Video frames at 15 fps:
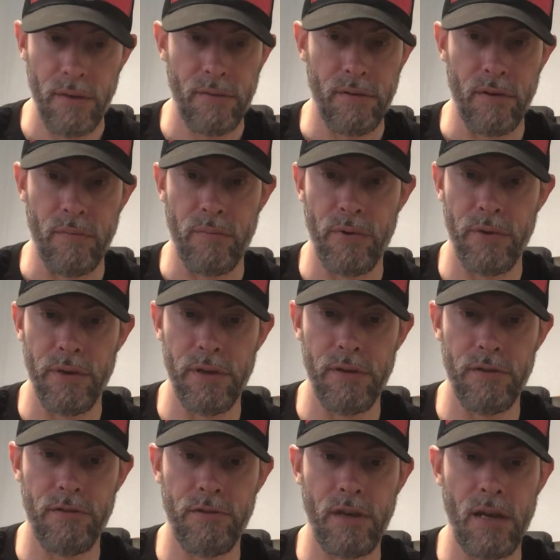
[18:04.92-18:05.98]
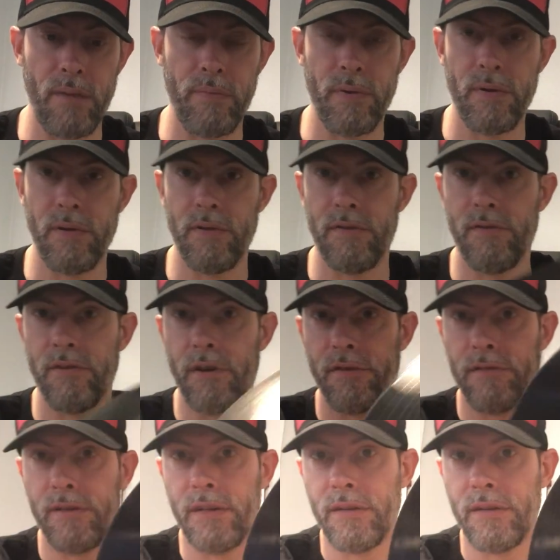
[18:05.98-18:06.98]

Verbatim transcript: So, uh, in pretty good shape. It's dusty,